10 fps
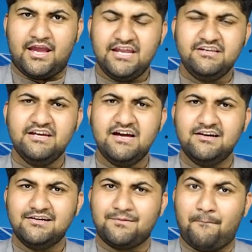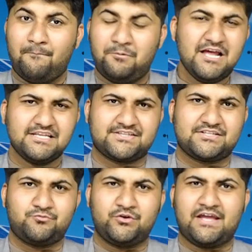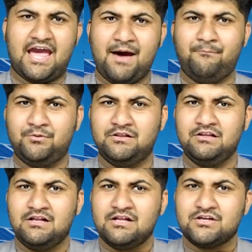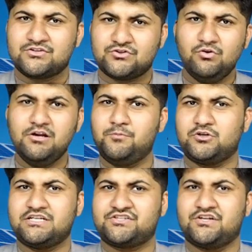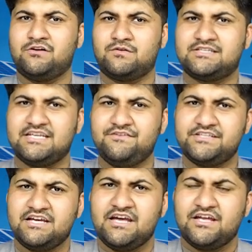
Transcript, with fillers: India, blessed with ample solar potential, receives